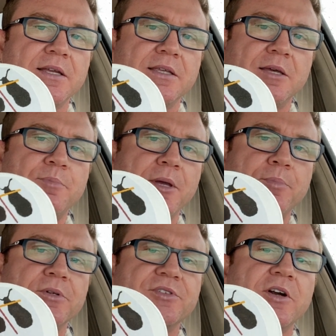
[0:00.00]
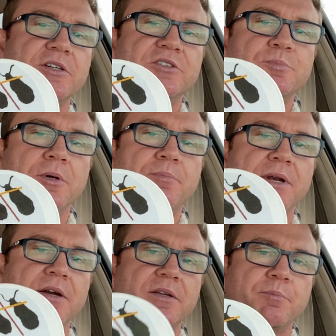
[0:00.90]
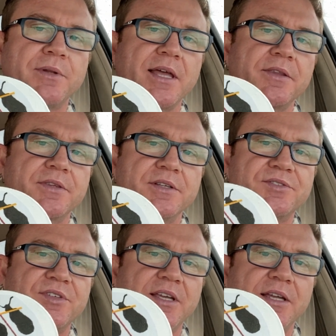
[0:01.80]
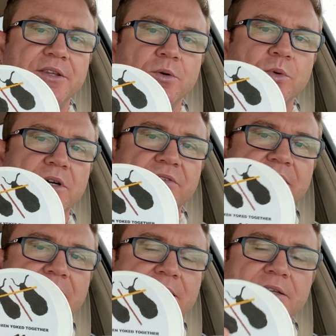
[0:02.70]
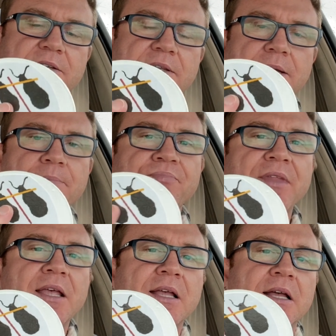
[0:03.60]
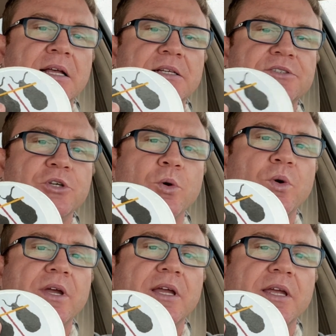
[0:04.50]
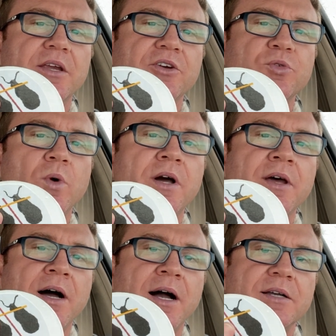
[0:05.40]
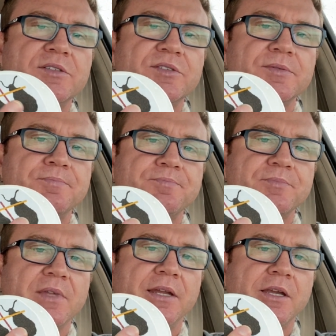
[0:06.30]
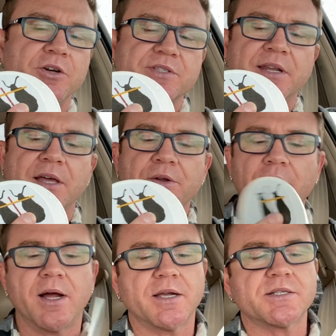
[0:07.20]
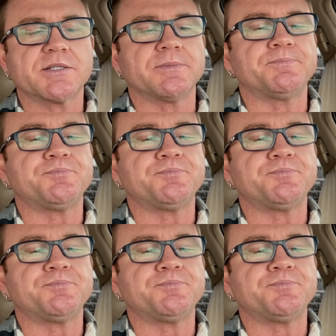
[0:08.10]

get people's hearts prepared to plant the seed, the word of God into them. So here's one ox and here's another ox.